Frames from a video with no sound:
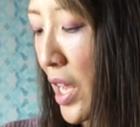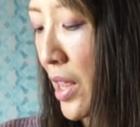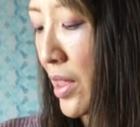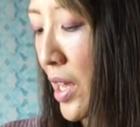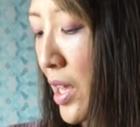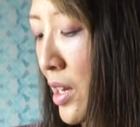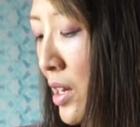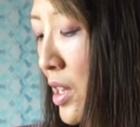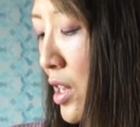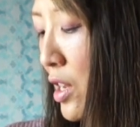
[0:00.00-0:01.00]
And
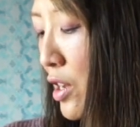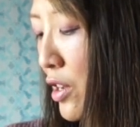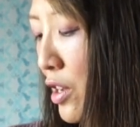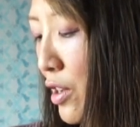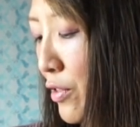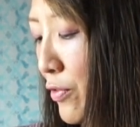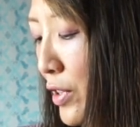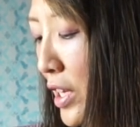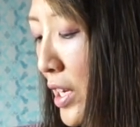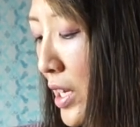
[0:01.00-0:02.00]
then
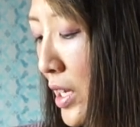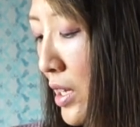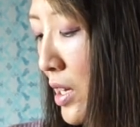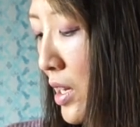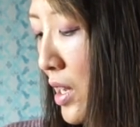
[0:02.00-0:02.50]
for the lid,